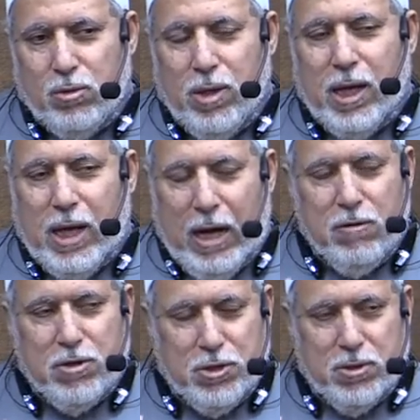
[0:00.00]
to
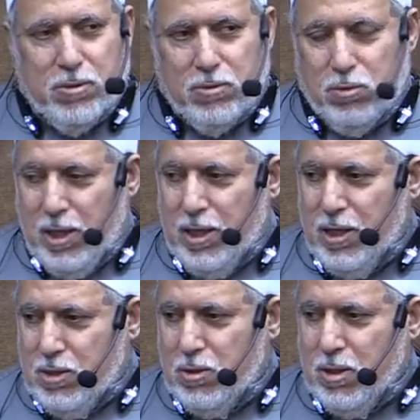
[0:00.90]
encourage you, telling
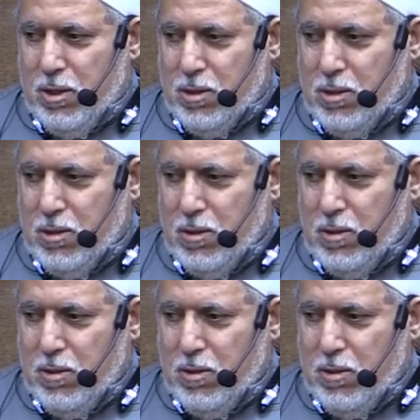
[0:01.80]
his students,